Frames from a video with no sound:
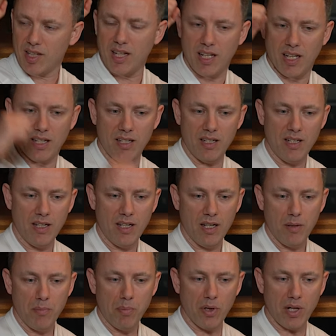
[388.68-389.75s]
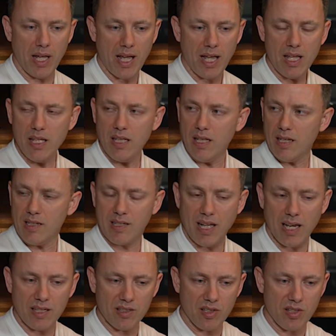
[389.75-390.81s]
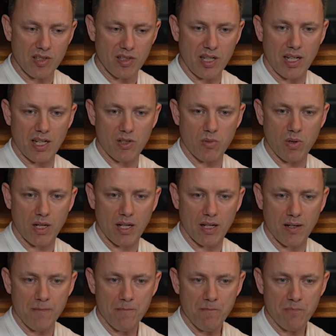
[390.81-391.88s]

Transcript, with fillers: here, but he is getting to the stage where